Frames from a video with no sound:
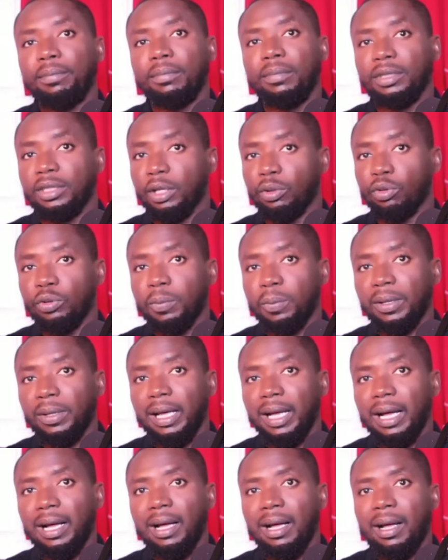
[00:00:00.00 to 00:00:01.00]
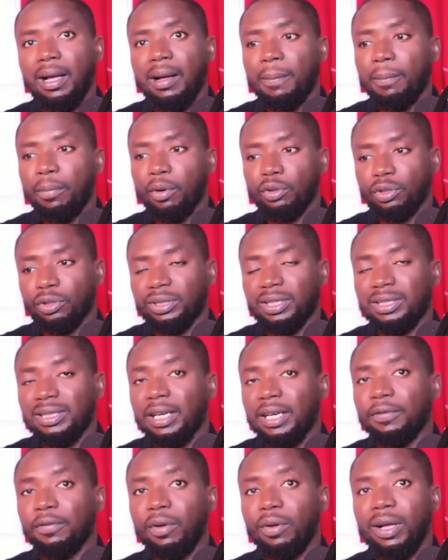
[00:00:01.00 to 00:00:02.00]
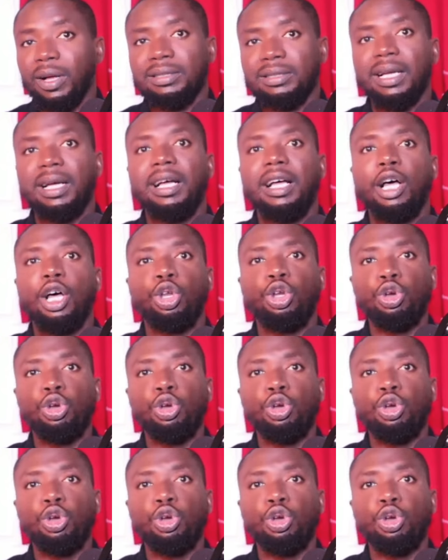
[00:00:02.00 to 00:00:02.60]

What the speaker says: He's a good player, but does he start for Arsenal?